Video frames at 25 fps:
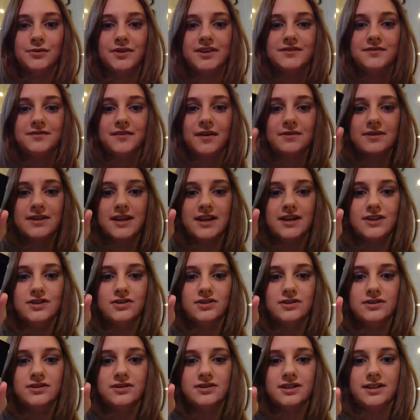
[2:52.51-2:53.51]
this
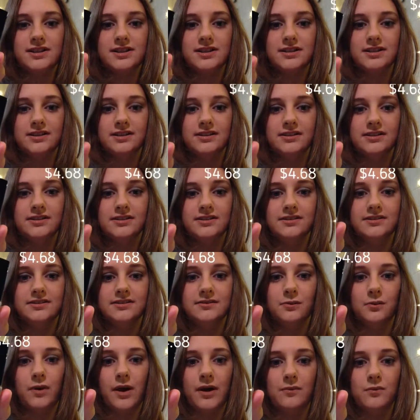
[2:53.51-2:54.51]
foundation is
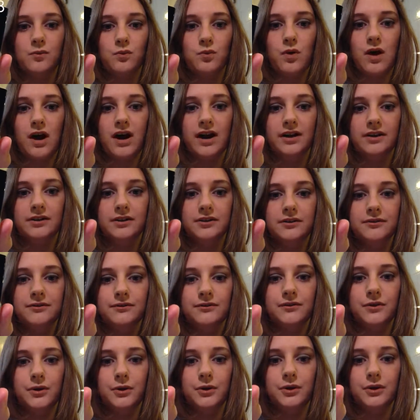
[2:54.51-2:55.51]
Wet n Wild
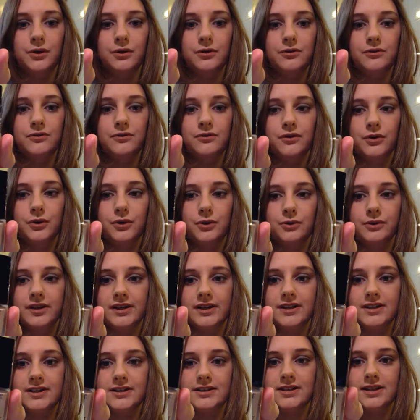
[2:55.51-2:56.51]
Photo
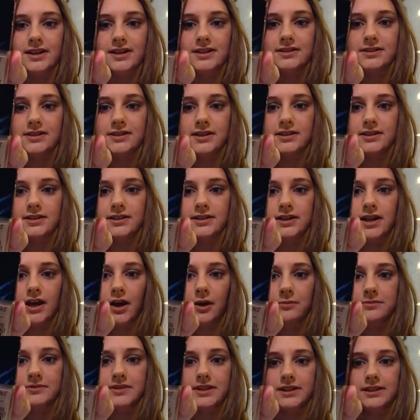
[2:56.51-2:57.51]
Focus. It says it
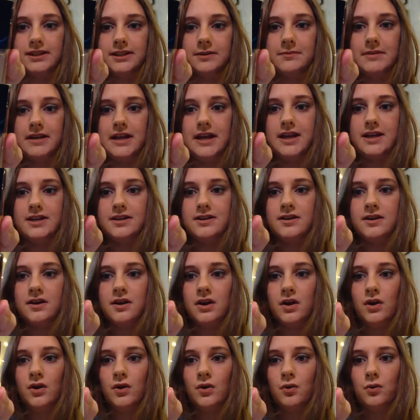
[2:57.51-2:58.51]
helps eliminate
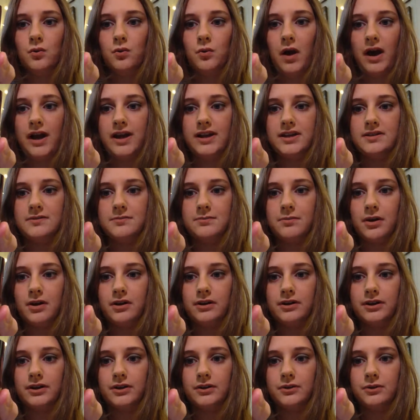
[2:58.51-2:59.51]
white
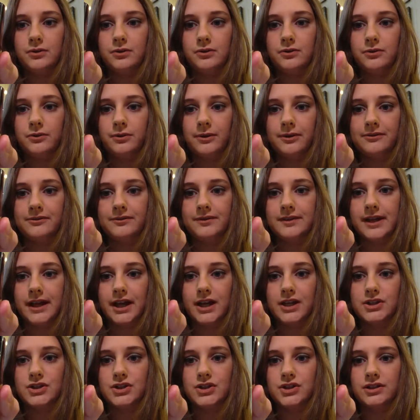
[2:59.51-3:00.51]
particle
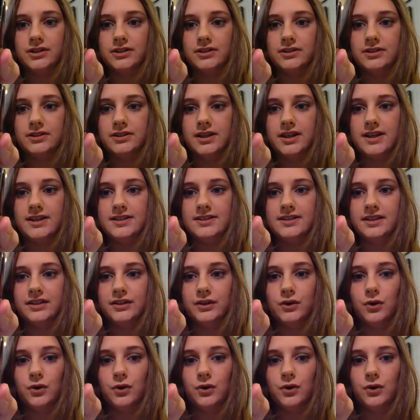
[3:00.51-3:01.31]
reflection. It is in